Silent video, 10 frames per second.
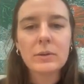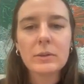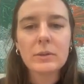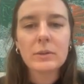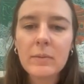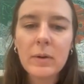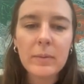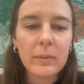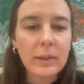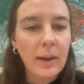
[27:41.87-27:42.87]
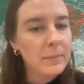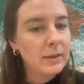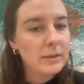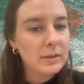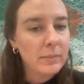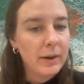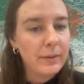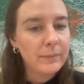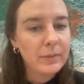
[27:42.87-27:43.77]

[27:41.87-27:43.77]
we'll talk in a moment what that means about